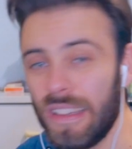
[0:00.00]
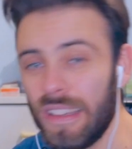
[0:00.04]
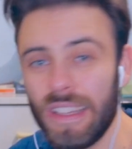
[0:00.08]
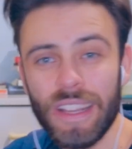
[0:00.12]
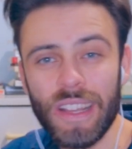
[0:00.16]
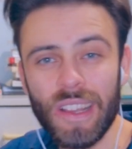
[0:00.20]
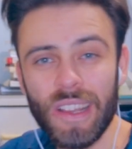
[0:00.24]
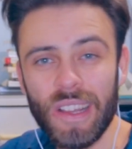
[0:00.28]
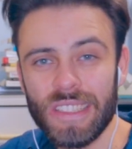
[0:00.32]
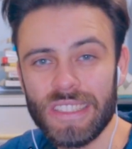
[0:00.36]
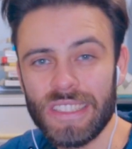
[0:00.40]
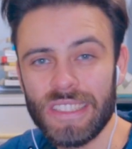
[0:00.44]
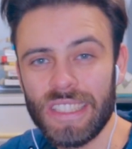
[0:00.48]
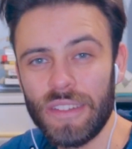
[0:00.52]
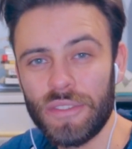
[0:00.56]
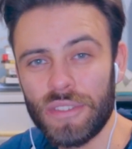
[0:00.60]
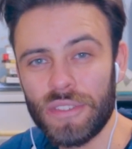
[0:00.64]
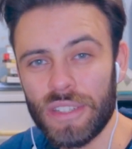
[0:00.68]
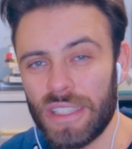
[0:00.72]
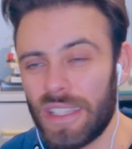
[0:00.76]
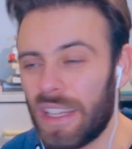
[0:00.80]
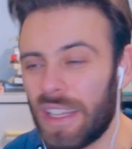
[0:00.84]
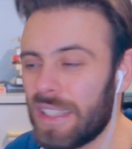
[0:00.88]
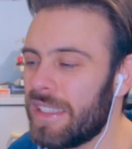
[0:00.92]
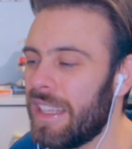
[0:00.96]
That guy's
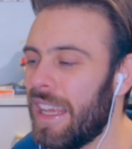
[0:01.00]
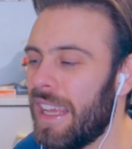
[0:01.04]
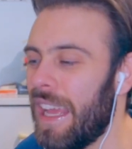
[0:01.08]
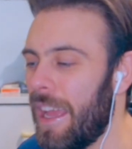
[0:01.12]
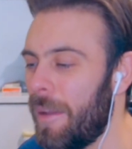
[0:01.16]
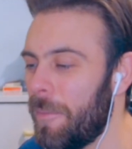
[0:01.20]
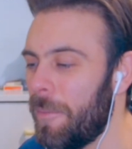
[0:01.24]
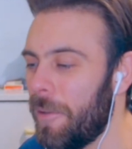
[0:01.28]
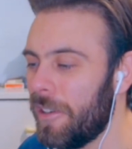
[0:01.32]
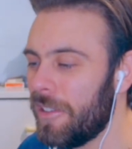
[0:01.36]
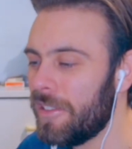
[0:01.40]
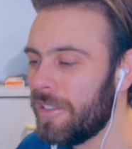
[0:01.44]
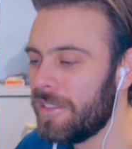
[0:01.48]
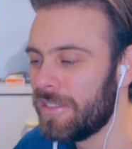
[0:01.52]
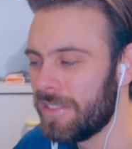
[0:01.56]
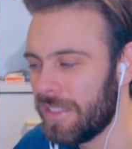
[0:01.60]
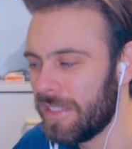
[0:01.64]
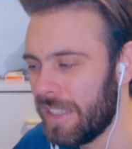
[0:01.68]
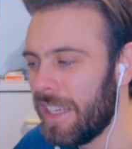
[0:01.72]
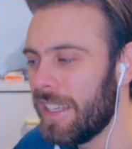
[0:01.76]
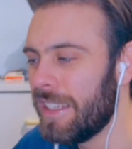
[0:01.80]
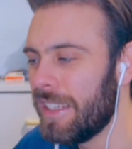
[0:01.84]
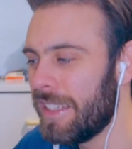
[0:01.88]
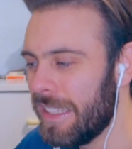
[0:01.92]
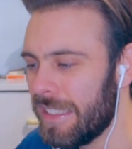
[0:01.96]
definitely like the hammer.
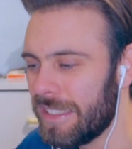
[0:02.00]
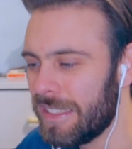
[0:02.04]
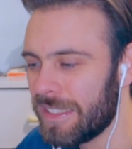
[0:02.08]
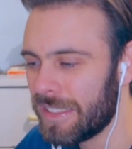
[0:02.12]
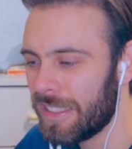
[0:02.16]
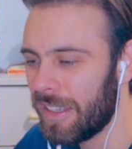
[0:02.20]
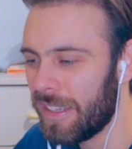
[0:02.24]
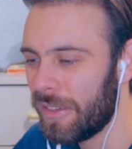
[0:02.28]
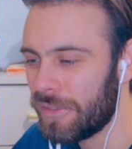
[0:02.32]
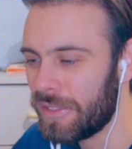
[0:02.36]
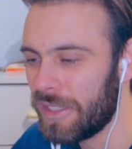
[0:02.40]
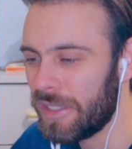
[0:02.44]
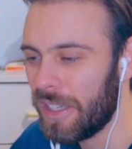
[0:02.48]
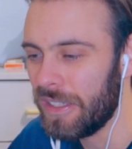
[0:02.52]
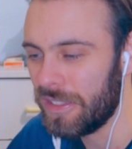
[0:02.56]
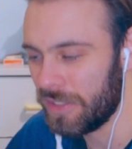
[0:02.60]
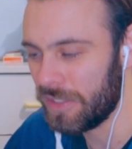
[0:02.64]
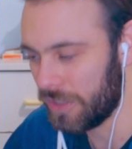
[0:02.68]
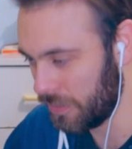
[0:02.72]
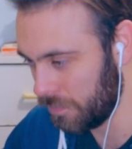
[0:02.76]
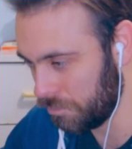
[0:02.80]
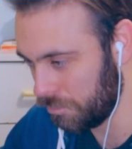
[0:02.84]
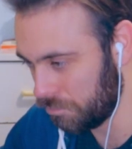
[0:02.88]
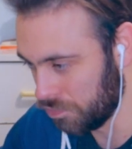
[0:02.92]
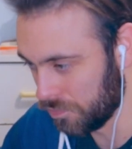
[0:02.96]
He gets stuff done.
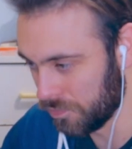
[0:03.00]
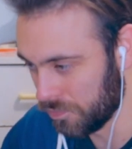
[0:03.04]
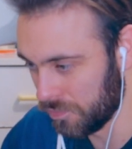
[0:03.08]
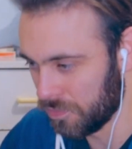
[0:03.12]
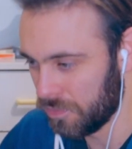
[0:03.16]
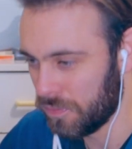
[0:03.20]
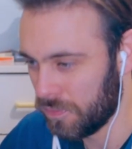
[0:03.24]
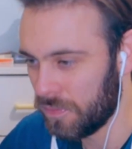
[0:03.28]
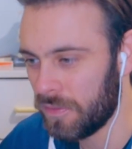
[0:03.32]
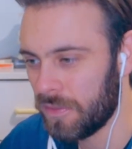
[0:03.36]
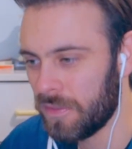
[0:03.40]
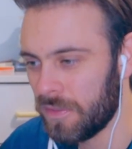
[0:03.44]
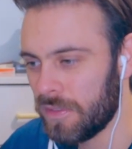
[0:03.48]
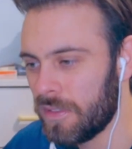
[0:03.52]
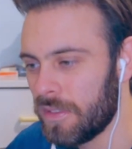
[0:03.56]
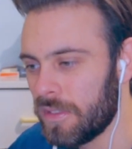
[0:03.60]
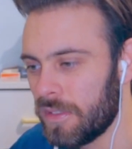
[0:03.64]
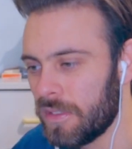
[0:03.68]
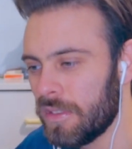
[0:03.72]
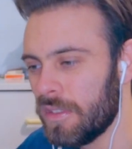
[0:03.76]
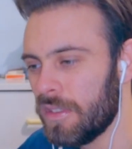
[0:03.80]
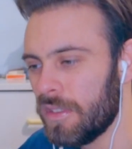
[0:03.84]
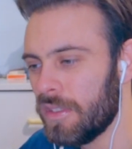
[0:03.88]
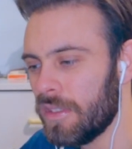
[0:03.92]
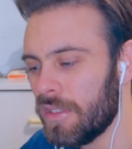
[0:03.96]
Just poof.
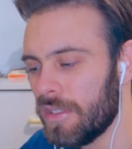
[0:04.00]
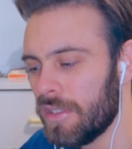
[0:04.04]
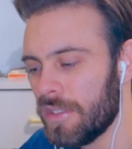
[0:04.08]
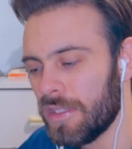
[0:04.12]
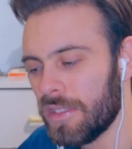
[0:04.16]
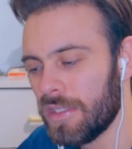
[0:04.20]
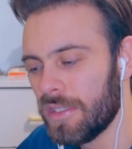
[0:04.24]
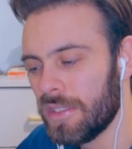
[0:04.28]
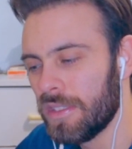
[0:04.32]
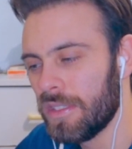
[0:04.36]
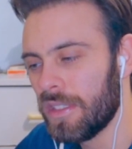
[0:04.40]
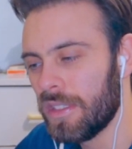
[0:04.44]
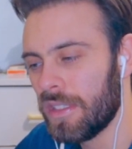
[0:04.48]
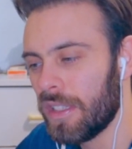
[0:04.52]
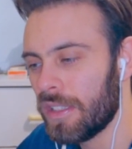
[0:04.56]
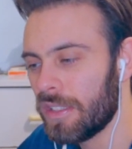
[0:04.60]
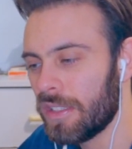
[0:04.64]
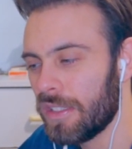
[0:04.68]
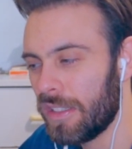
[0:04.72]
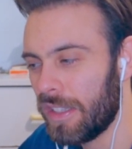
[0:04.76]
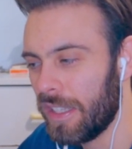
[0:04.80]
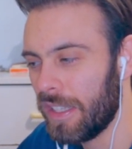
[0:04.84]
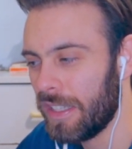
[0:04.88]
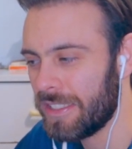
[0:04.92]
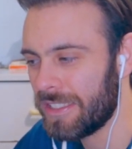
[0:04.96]

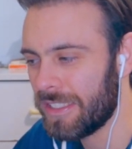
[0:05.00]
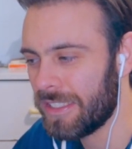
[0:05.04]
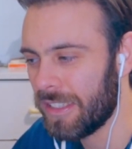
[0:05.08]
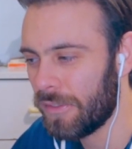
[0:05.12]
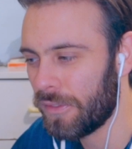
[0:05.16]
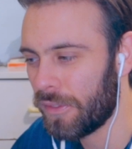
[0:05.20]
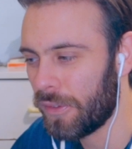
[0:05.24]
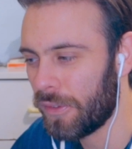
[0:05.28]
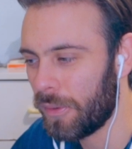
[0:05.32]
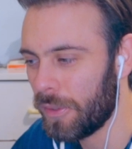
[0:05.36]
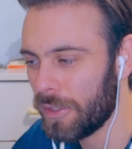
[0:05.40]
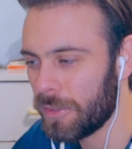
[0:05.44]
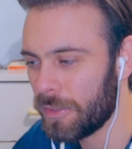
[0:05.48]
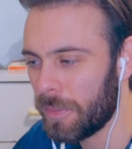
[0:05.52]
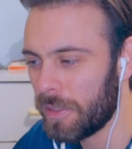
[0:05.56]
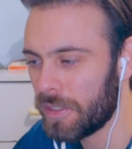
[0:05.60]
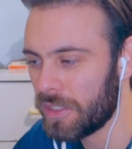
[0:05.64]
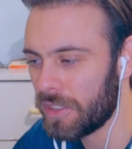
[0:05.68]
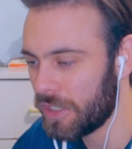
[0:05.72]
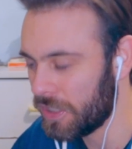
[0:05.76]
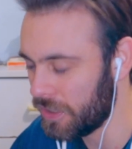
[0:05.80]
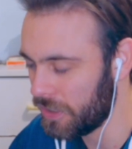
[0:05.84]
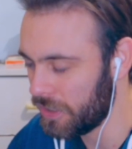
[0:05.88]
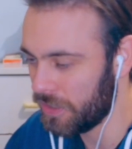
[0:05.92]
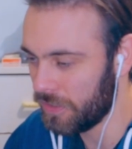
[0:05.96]
Doesn't think stuff through as
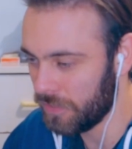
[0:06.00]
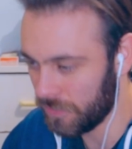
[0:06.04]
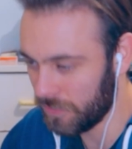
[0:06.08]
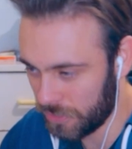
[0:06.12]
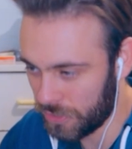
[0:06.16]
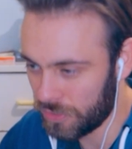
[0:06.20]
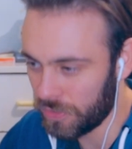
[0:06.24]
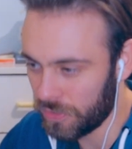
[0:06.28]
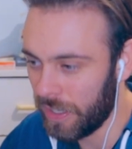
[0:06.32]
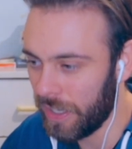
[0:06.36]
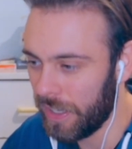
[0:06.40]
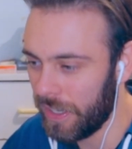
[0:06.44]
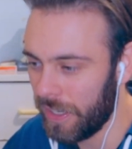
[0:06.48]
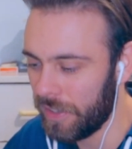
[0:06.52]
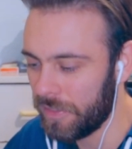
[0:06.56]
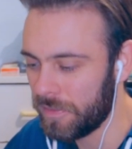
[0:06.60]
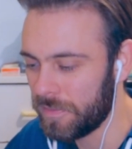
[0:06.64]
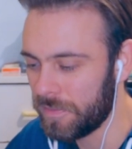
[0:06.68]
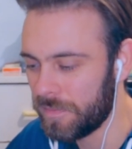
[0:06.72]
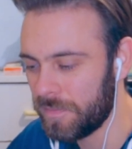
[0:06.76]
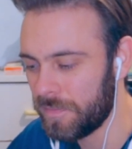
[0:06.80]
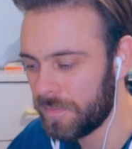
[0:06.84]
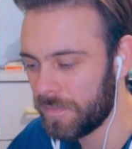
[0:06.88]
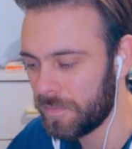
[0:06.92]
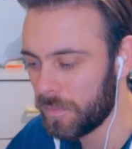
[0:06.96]
much. Just straight in,
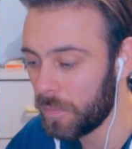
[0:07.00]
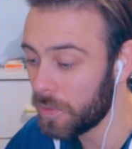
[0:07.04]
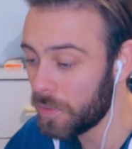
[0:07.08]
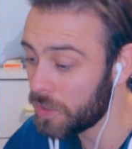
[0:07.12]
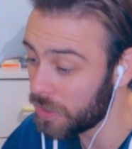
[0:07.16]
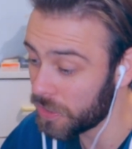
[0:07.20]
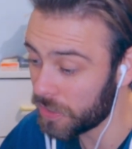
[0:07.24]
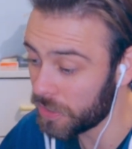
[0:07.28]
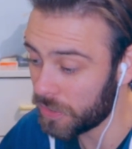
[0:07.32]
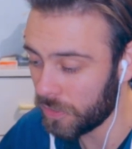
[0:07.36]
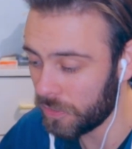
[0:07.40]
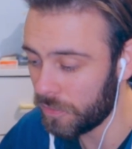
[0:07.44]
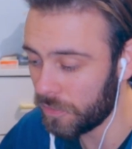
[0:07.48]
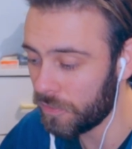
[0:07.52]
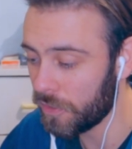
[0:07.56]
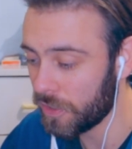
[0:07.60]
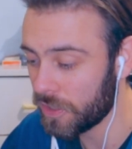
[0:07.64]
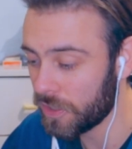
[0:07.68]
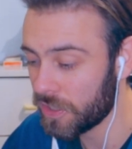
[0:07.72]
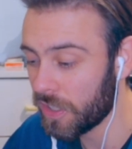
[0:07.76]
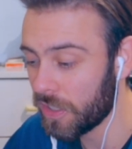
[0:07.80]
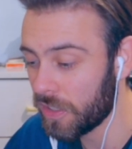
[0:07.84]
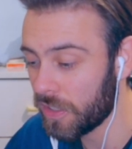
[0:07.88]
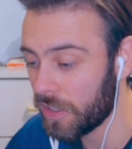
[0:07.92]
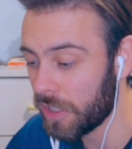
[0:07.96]
which is good for
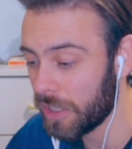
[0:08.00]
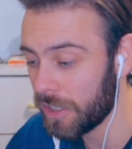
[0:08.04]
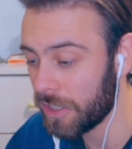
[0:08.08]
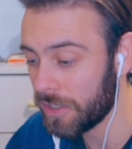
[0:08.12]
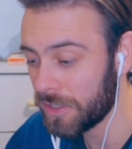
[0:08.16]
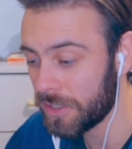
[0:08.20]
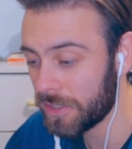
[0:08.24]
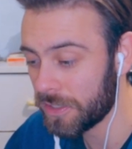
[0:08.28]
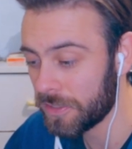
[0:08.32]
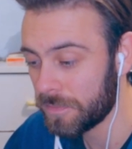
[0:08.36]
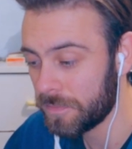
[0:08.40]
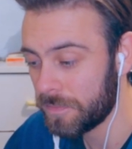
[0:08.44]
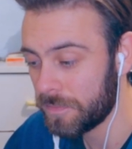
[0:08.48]
certain things.